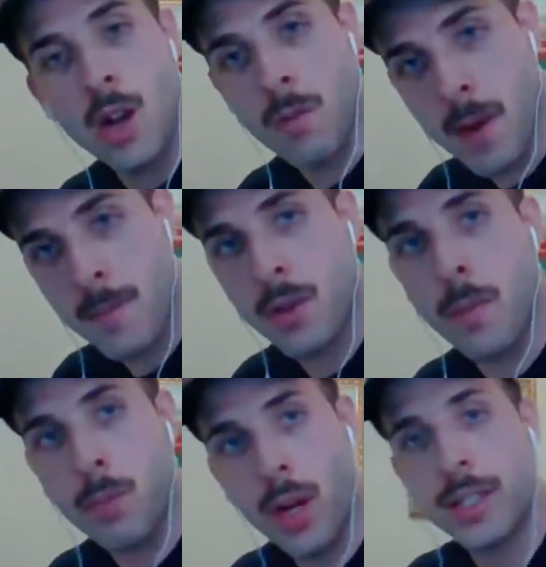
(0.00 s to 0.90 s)
Remember, the
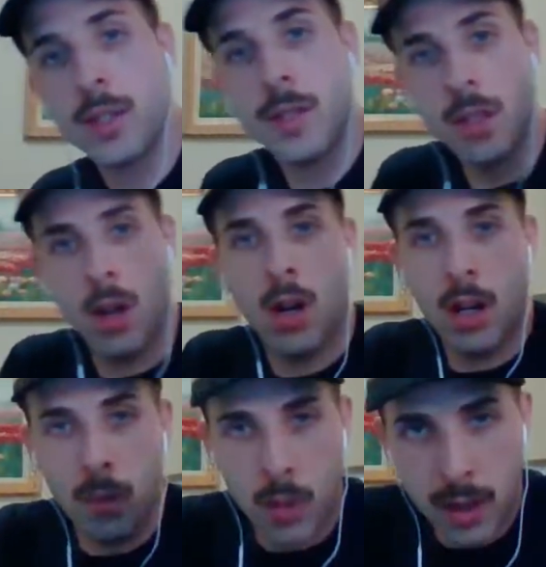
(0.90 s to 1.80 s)
pressure is
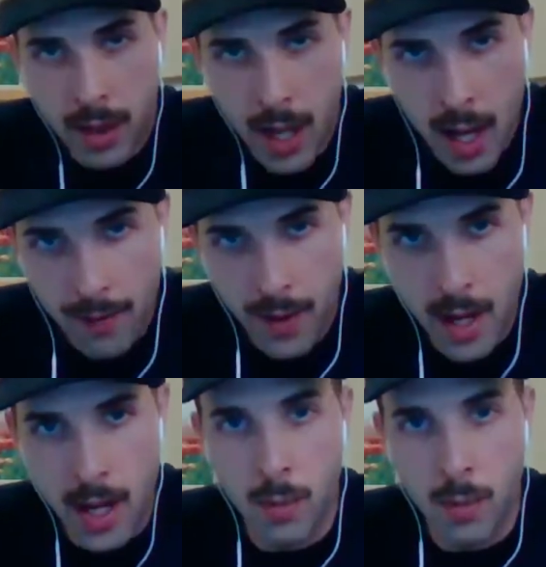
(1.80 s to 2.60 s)
on with the FA,